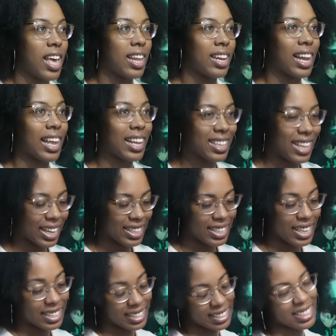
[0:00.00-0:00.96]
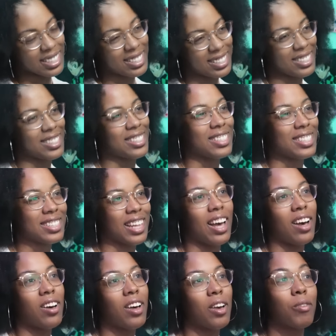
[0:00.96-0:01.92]
and like that's its consistent
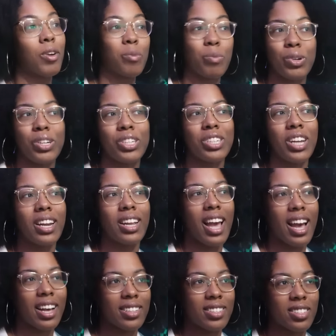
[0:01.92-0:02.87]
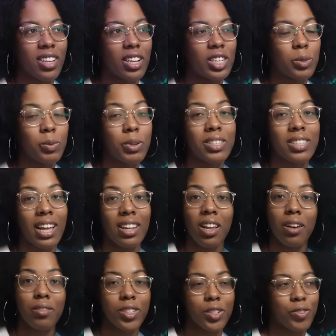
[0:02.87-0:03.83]
style and we appreciate it as such because I
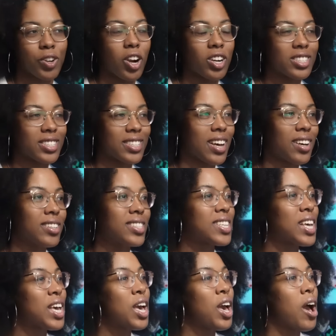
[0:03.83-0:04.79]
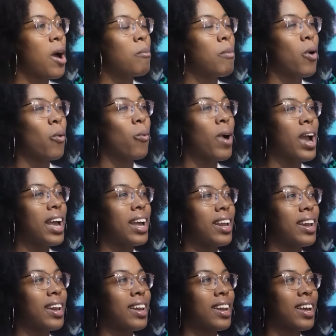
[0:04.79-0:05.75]
love different art styles. But
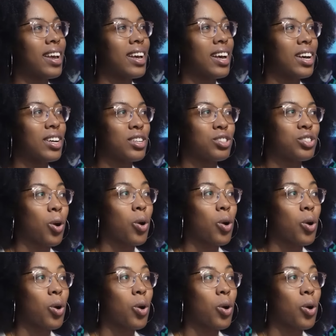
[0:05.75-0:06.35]
when a